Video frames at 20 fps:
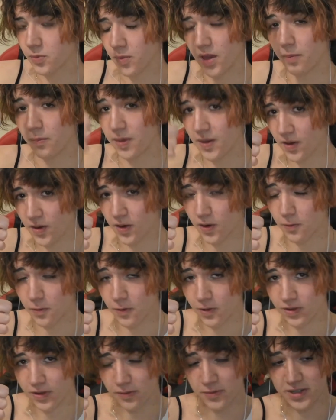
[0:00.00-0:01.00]
Be
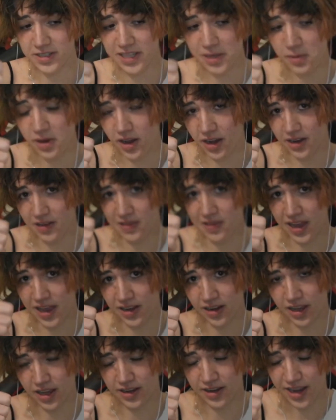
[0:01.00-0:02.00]
careful. First time I got
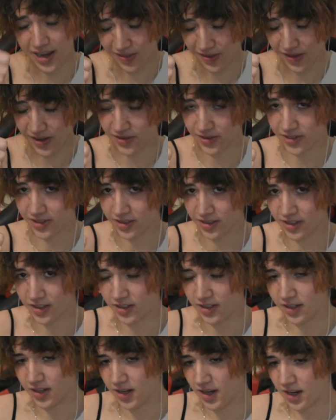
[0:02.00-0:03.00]
an eyeliner,
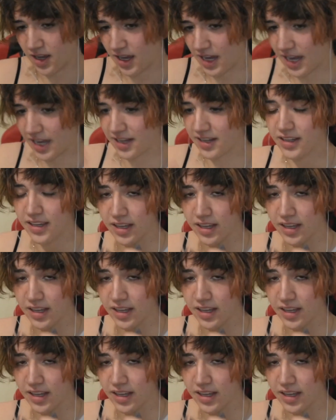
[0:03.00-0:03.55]
I didn't get a